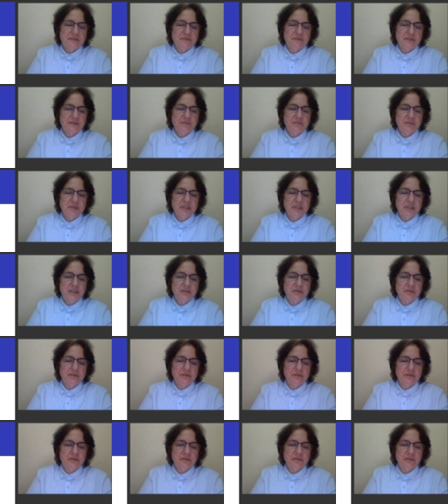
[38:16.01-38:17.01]
will be
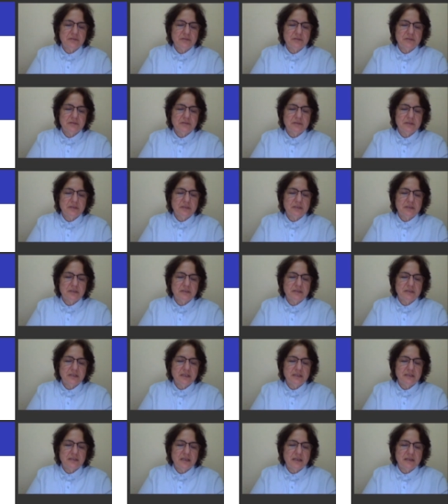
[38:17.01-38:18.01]
equal to the
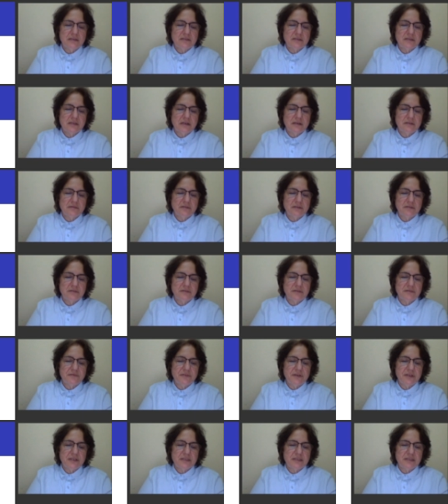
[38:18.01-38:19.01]
right hand side of the
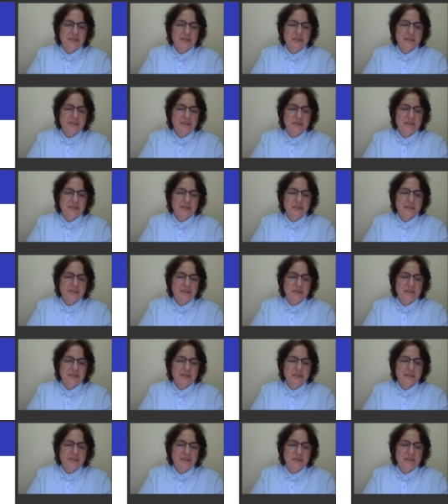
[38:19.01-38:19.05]
face.